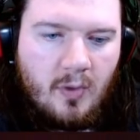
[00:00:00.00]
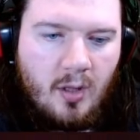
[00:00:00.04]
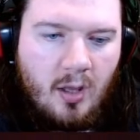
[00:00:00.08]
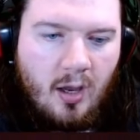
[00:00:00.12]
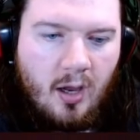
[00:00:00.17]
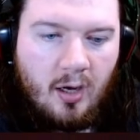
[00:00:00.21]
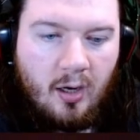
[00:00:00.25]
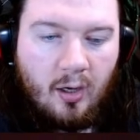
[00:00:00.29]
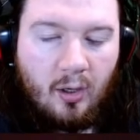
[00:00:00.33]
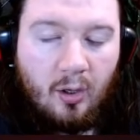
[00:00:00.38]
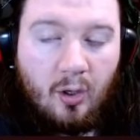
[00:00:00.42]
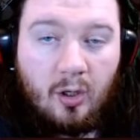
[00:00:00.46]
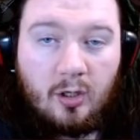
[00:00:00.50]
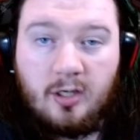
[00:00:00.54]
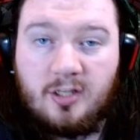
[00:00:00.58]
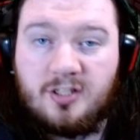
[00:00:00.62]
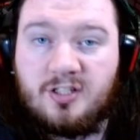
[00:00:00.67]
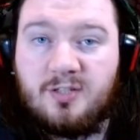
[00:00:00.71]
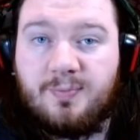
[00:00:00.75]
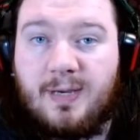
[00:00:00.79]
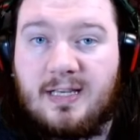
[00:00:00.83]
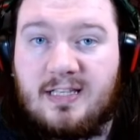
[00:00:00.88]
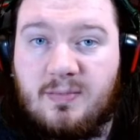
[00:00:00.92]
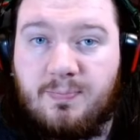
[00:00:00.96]
And a lot of
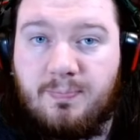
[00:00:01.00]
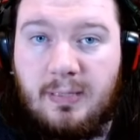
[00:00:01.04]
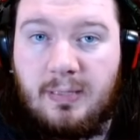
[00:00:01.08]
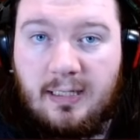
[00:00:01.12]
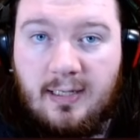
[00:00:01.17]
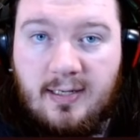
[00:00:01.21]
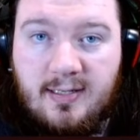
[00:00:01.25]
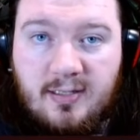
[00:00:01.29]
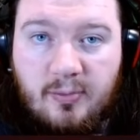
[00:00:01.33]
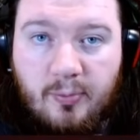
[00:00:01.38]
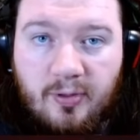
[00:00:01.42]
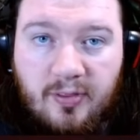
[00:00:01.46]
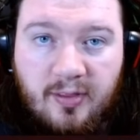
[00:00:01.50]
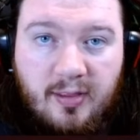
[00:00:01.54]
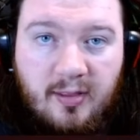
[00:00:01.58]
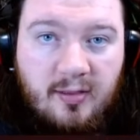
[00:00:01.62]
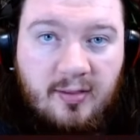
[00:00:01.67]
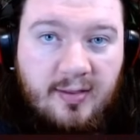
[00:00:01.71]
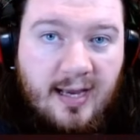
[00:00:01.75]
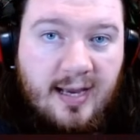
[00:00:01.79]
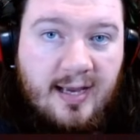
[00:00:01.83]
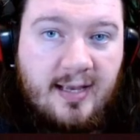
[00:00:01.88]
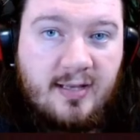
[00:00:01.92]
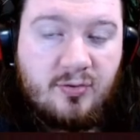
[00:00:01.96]
customizability with it.
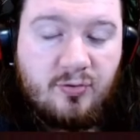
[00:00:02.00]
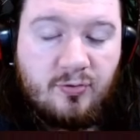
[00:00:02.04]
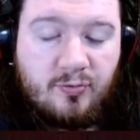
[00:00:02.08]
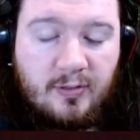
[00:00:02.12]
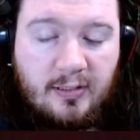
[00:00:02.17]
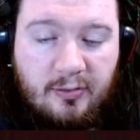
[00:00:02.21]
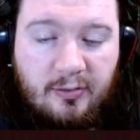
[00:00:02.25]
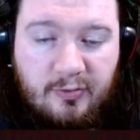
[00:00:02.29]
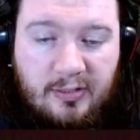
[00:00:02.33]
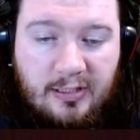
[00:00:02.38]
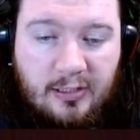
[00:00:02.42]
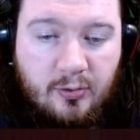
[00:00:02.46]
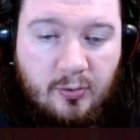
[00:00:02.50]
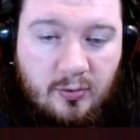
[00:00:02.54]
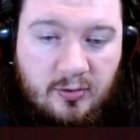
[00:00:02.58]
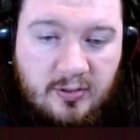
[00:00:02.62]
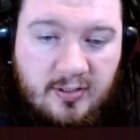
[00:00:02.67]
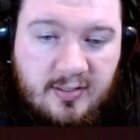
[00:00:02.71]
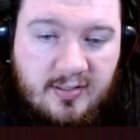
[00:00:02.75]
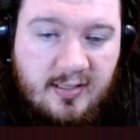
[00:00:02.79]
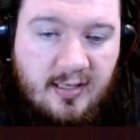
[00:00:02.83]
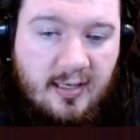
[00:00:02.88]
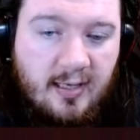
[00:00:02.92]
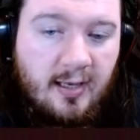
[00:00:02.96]
That is really, really cool to
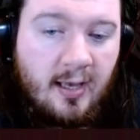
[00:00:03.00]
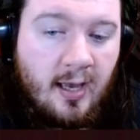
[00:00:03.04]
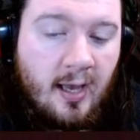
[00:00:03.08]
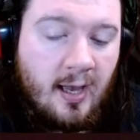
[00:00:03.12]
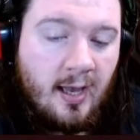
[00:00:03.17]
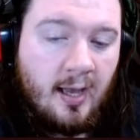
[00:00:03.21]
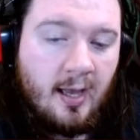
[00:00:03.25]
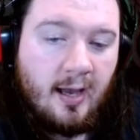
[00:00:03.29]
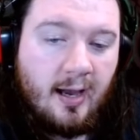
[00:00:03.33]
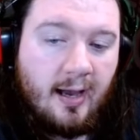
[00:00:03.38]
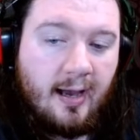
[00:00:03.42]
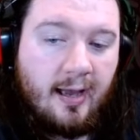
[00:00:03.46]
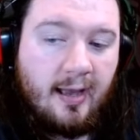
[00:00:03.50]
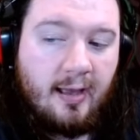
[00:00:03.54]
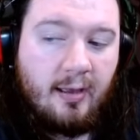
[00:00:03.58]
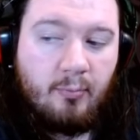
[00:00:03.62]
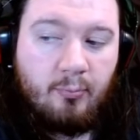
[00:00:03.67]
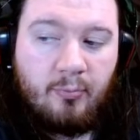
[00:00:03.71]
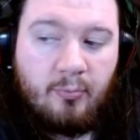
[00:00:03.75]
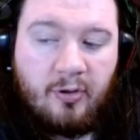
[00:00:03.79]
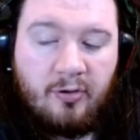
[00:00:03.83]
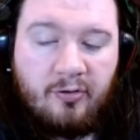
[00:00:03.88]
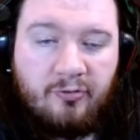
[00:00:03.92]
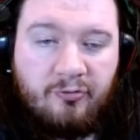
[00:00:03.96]
see. I
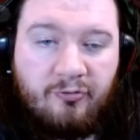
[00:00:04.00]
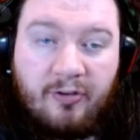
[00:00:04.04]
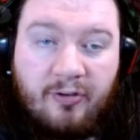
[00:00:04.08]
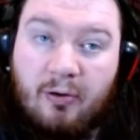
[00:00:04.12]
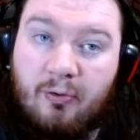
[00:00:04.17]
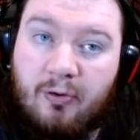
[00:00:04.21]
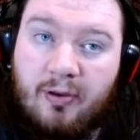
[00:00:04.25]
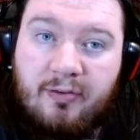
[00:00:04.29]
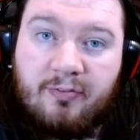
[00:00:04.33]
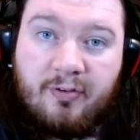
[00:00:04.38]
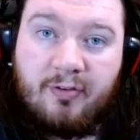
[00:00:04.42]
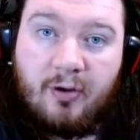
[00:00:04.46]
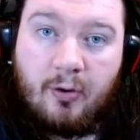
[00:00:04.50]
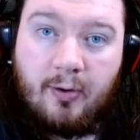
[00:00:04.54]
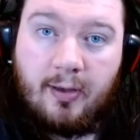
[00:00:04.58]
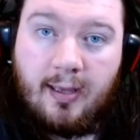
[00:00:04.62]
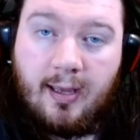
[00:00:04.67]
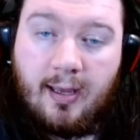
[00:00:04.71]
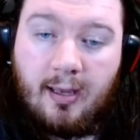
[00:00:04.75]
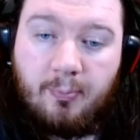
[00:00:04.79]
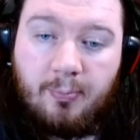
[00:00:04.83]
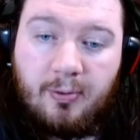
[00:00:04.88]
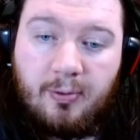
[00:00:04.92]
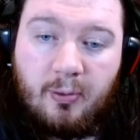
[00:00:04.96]
am very, very
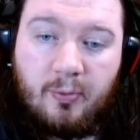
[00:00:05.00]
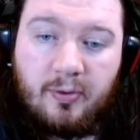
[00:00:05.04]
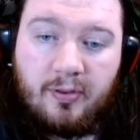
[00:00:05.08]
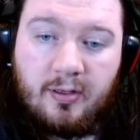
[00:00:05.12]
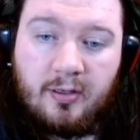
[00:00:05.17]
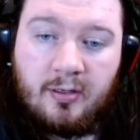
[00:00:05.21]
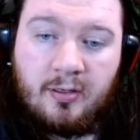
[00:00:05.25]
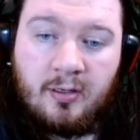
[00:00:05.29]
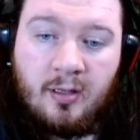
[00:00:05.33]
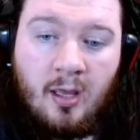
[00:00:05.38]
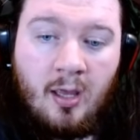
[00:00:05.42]
happy with it.